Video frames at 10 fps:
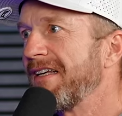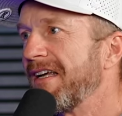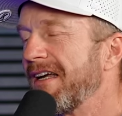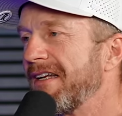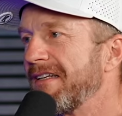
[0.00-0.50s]

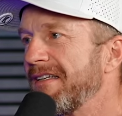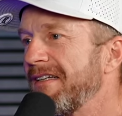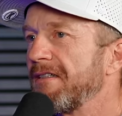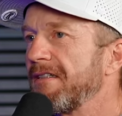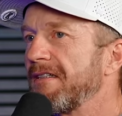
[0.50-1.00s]
and
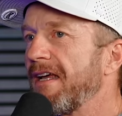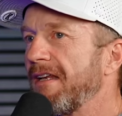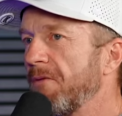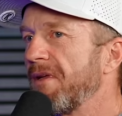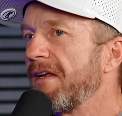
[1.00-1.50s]
that
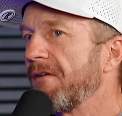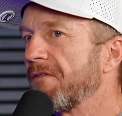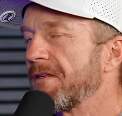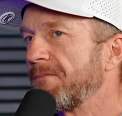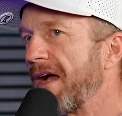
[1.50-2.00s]
little bit of
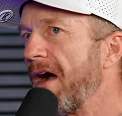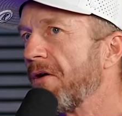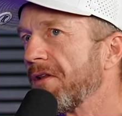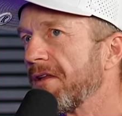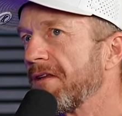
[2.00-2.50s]
difference in
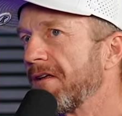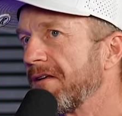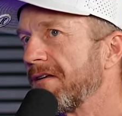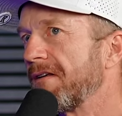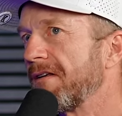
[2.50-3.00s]
power that
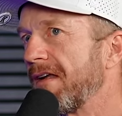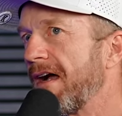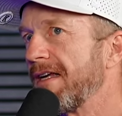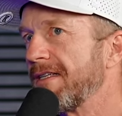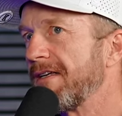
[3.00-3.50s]
the
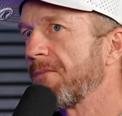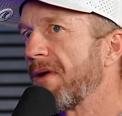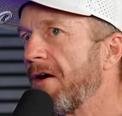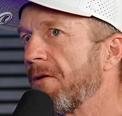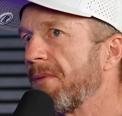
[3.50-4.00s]
high tier
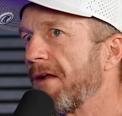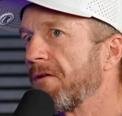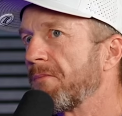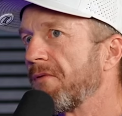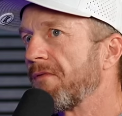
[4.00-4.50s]
power
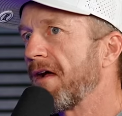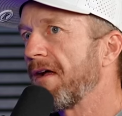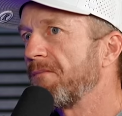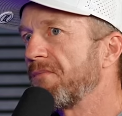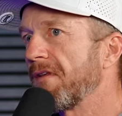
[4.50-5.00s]
paddles
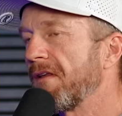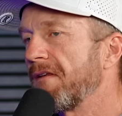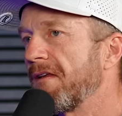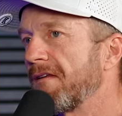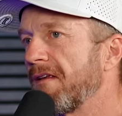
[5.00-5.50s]
provide,
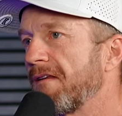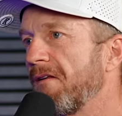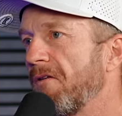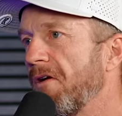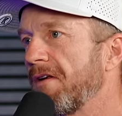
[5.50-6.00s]
it, it
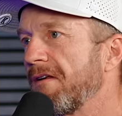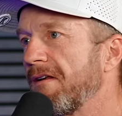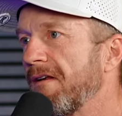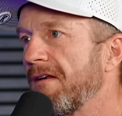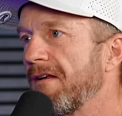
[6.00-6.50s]
doesn't look
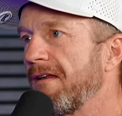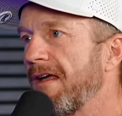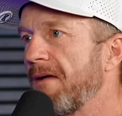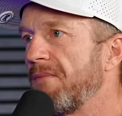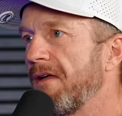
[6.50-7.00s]

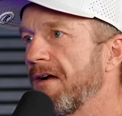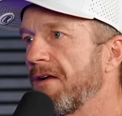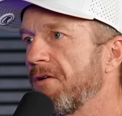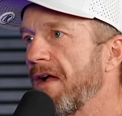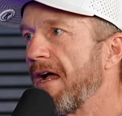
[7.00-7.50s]
that big
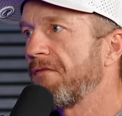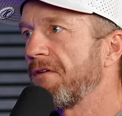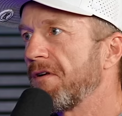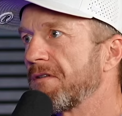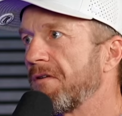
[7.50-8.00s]
on a graph.
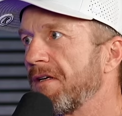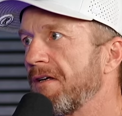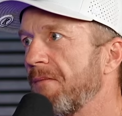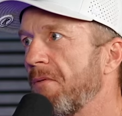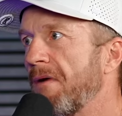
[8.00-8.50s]
You know, it's only a
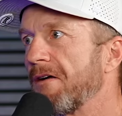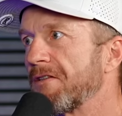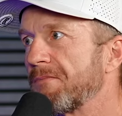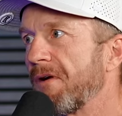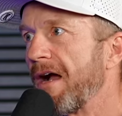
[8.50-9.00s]
couple
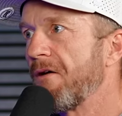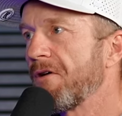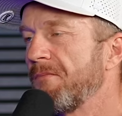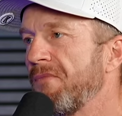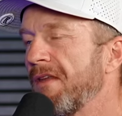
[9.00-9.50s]
miles per
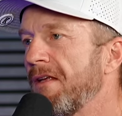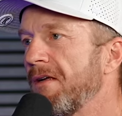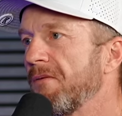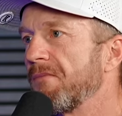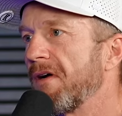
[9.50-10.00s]
hour,
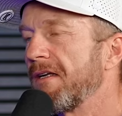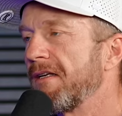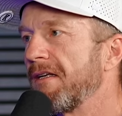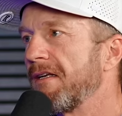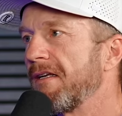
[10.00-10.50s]
but
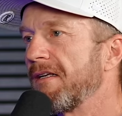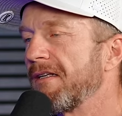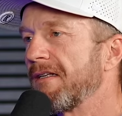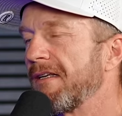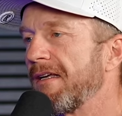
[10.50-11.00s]

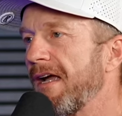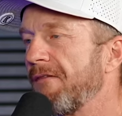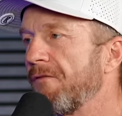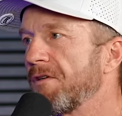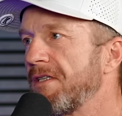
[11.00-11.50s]

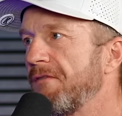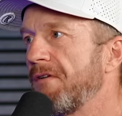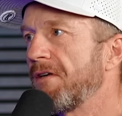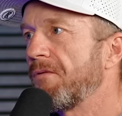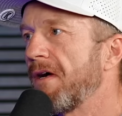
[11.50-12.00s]
at 14
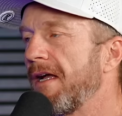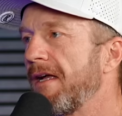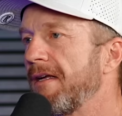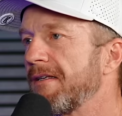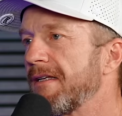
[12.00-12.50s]
feet
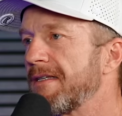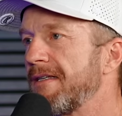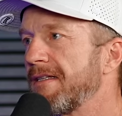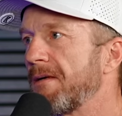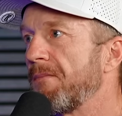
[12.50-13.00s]
away, it
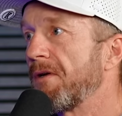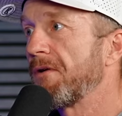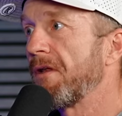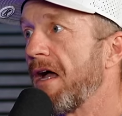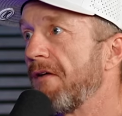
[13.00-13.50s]
sneaks up on
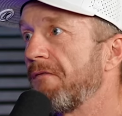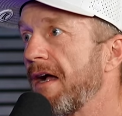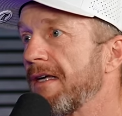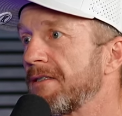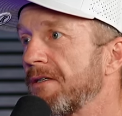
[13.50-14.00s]
you a lot
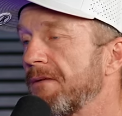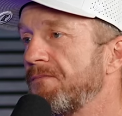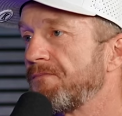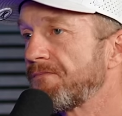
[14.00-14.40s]
faster.